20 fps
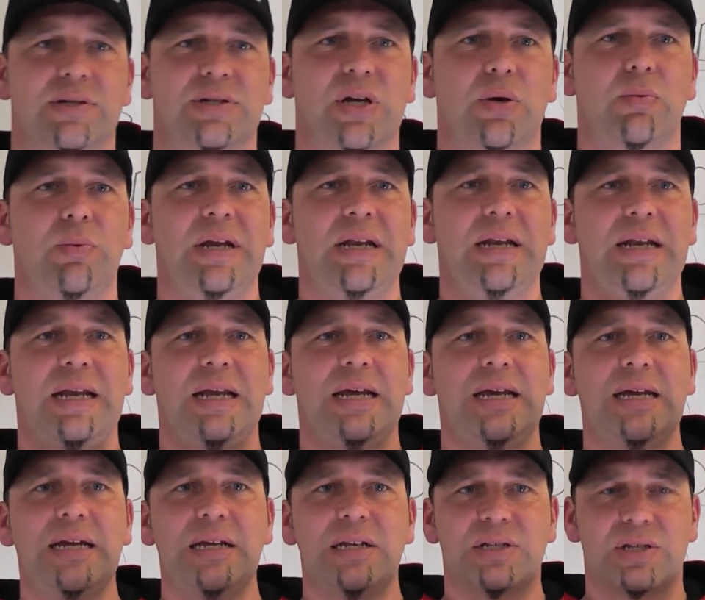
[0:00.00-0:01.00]
So we
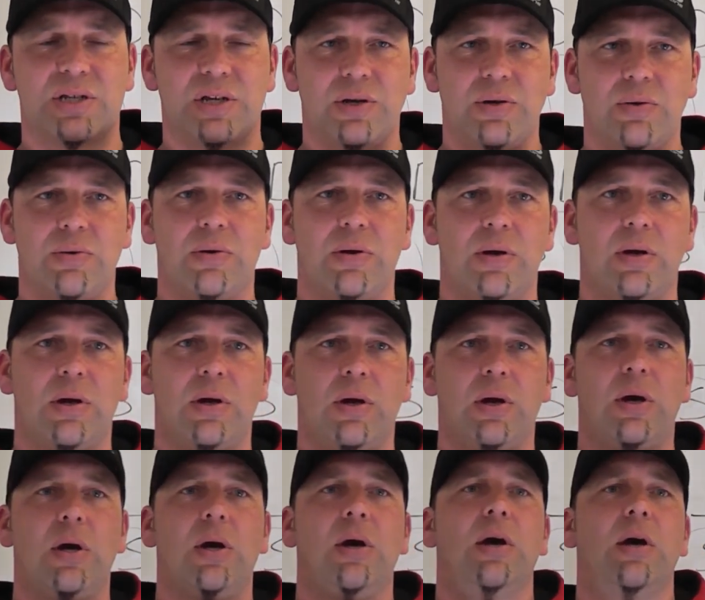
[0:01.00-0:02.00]
need to
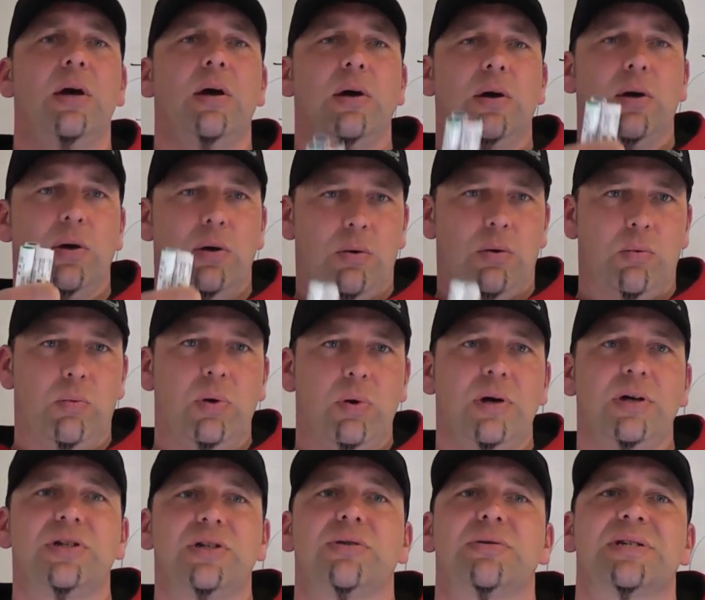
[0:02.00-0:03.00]

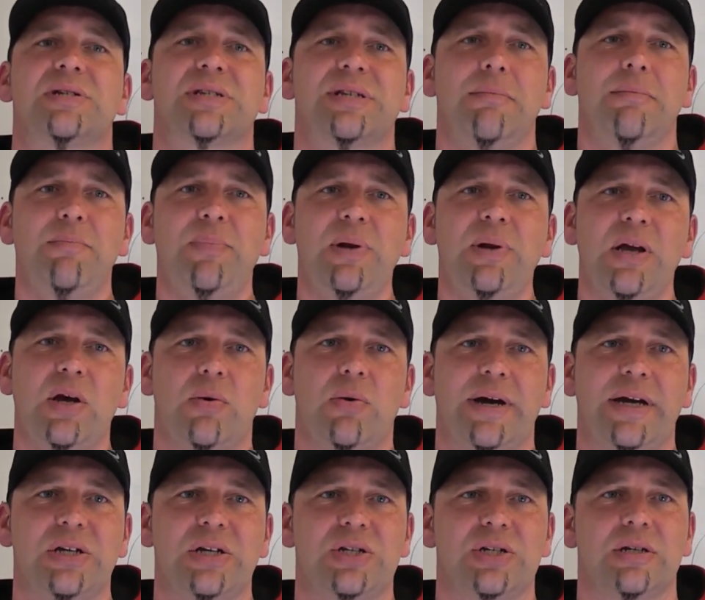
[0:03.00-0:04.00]
do a simple
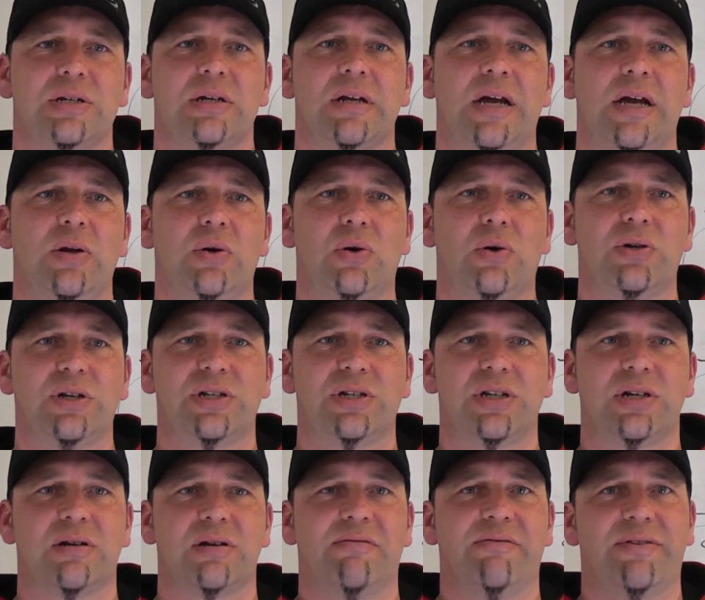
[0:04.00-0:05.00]
equation in order
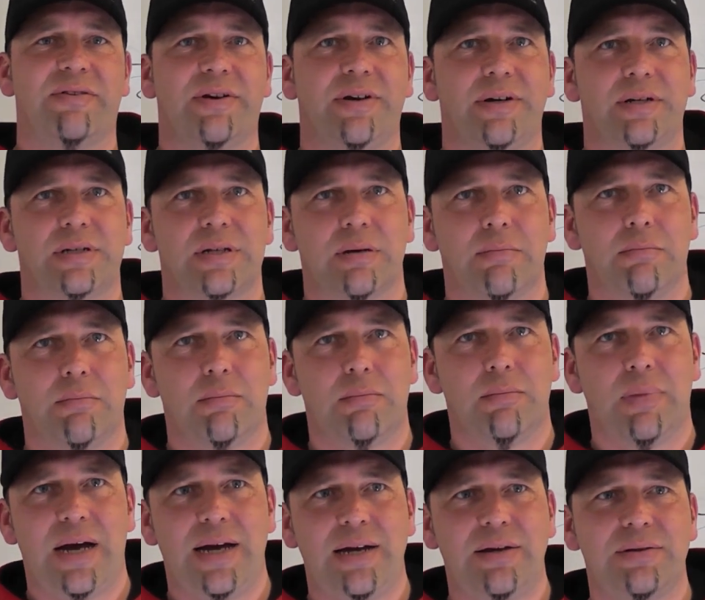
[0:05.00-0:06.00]
to convert
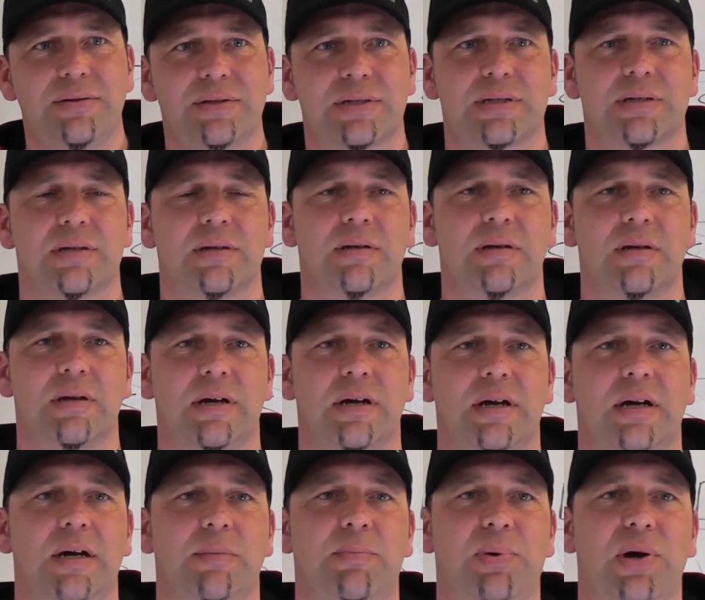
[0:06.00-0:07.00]
miles
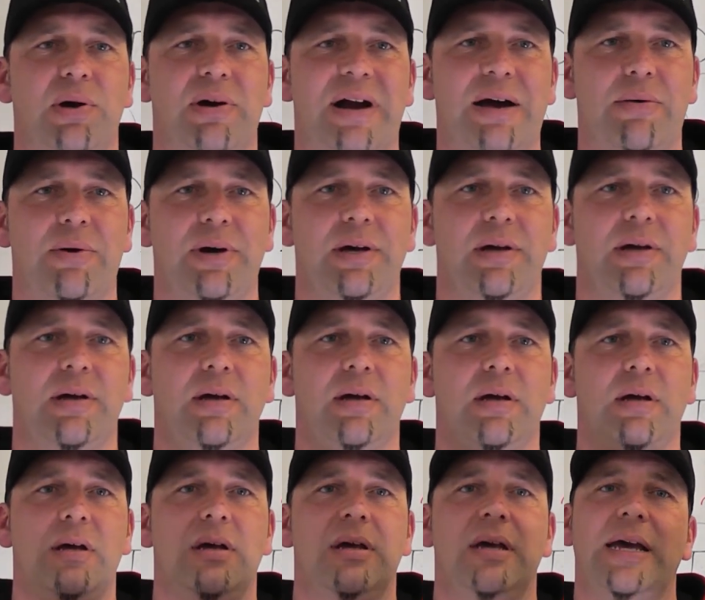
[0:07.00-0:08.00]
per hour
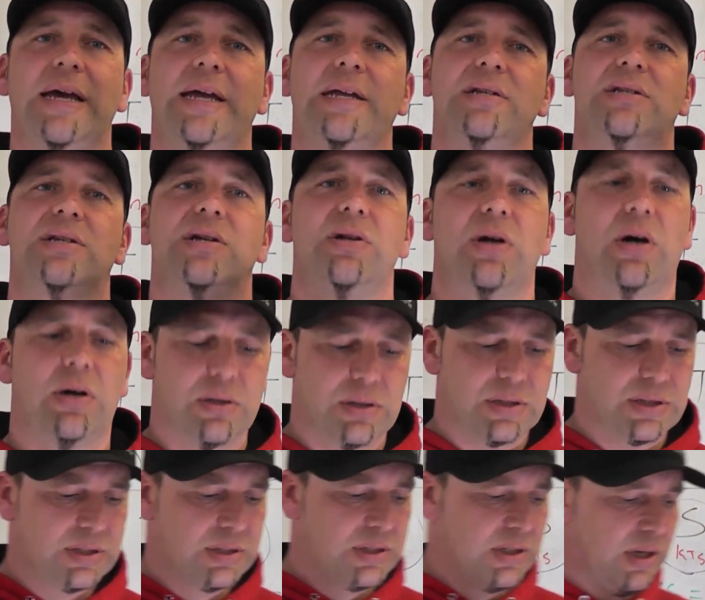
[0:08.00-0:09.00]
into
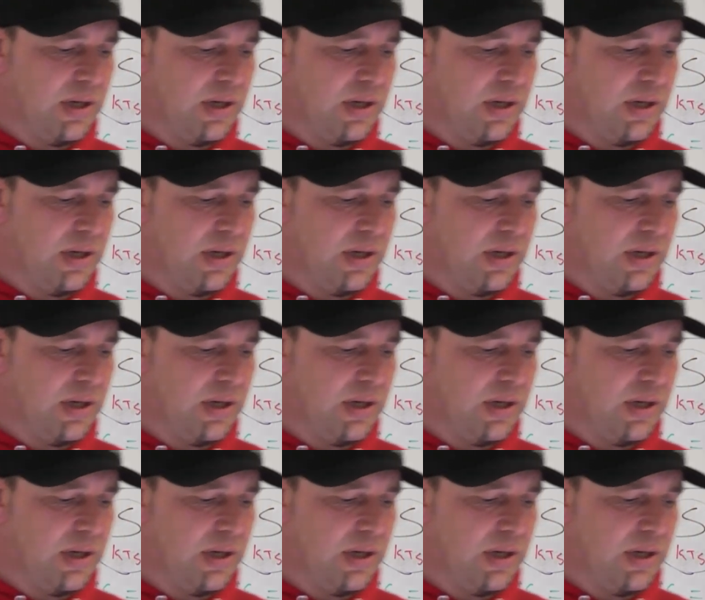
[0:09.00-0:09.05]
knots.